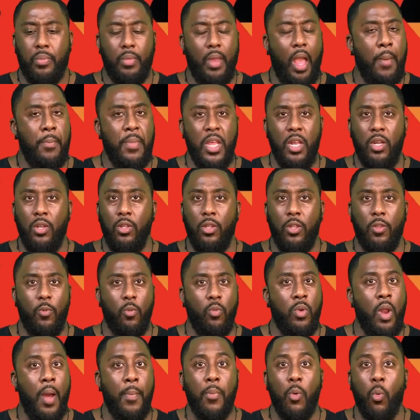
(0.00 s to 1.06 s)
I mean,
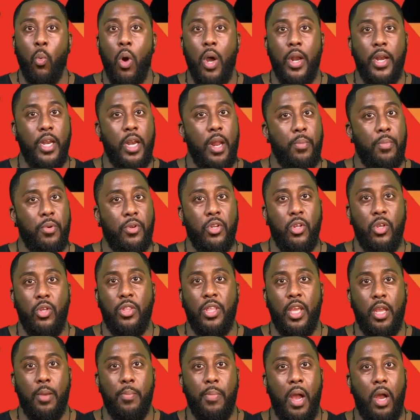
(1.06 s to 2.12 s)
number one and number two, you
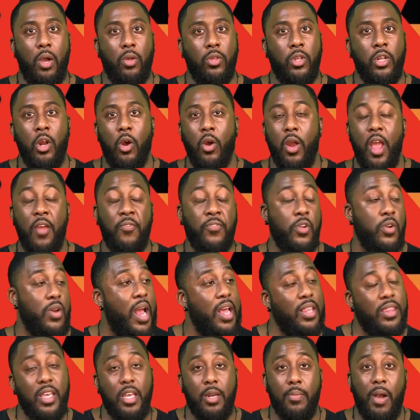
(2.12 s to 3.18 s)
think about, you know, if you're
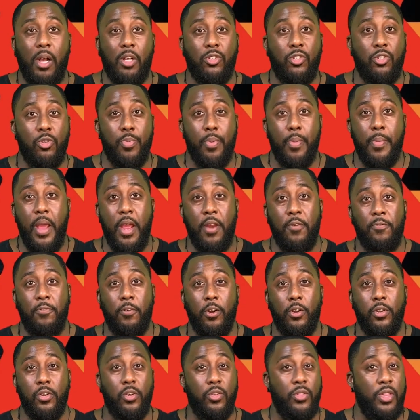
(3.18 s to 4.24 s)
not thinking about Superman
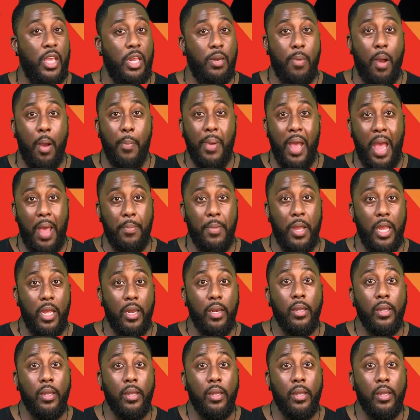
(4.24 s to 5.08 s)
first, you're thinking about Batman.